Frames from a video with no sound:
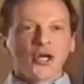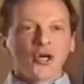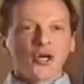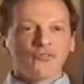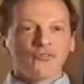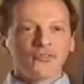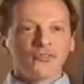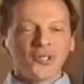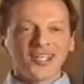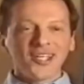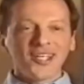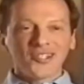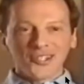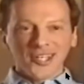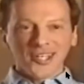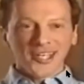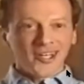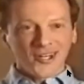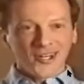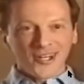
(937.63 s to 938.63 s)
A few days
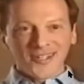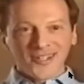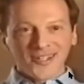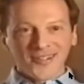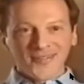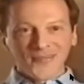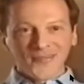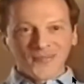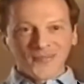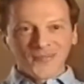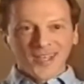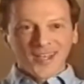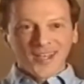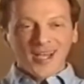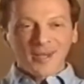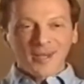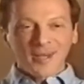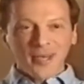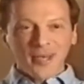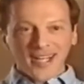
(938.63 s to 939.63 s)
later,
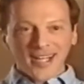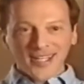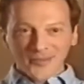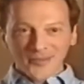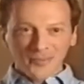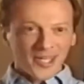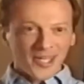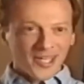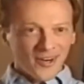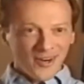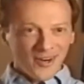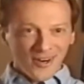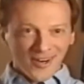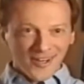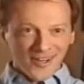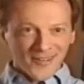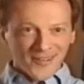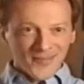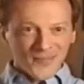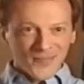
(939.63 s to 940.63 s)
I packed up my car,
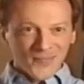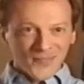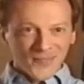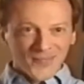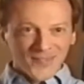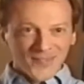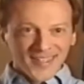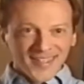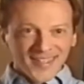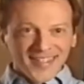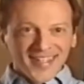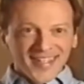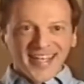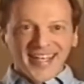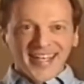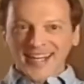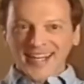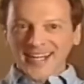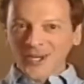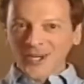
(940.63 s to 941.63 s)

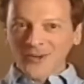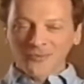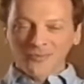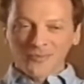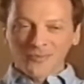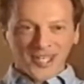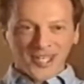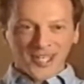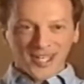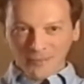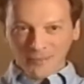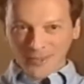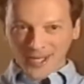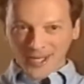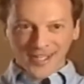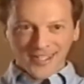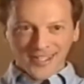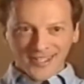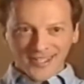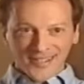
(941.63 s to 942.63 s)
headed out from Santa
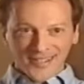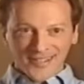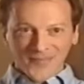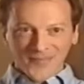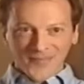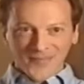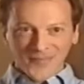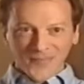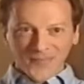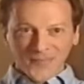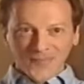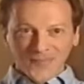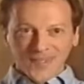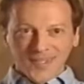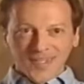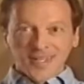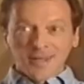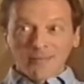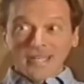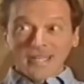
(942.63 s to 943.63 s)
Monica,
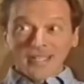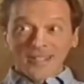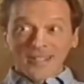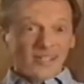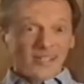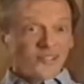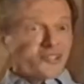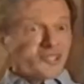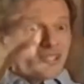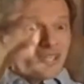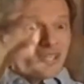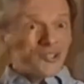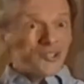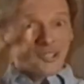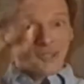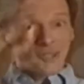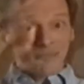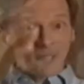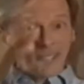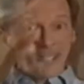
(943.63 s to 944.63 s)
my
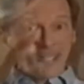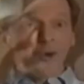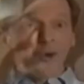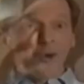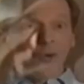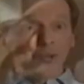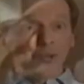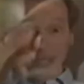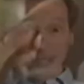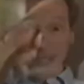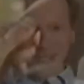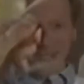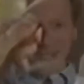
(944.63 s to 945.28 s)
destination being Oakland